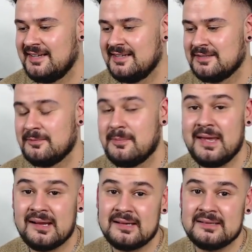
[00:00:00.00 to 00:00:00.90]
And
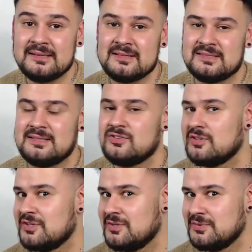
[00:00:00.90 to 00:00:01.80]
Berani is such
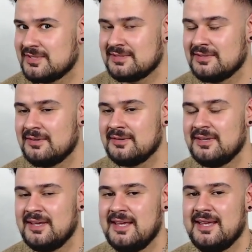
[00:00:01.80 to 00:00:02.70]
a cute song.
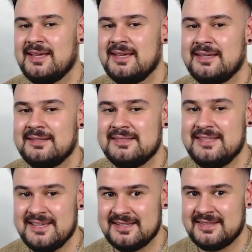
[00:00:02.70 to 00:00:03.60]
And
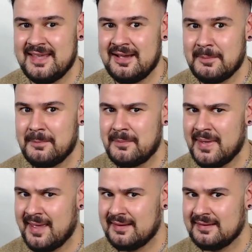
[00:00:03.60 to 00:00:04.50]
yeah, they are
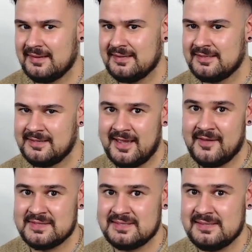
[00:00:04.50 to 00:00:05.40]
back. Uh, I
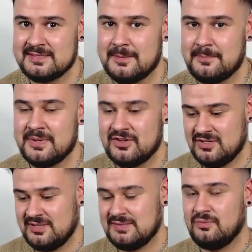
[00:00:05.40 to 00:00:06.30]
have seen some
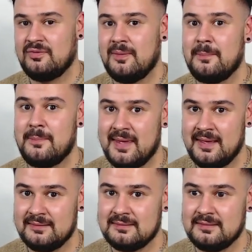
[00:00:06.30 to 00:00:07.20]
pictures with a
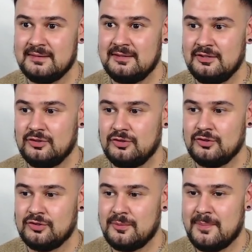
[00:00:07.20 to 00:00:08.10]
bad,
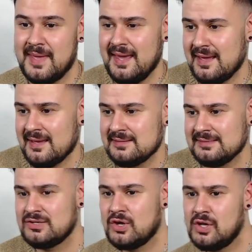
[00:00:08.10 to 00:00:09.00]
uh,
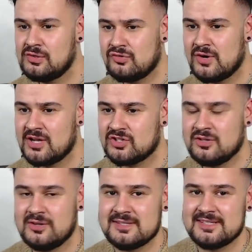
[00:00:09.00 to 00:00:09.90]
badass girl crush
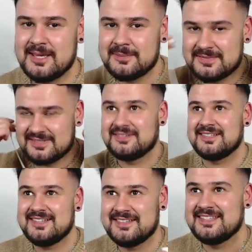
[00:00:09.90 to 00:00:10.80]
concept.
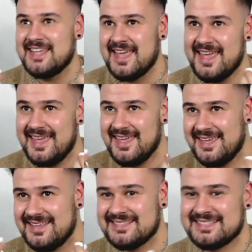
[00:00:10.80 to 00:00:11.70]

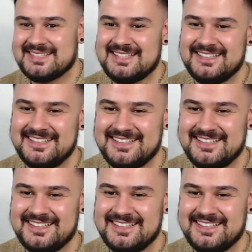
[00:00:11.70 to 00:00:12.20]
Yes!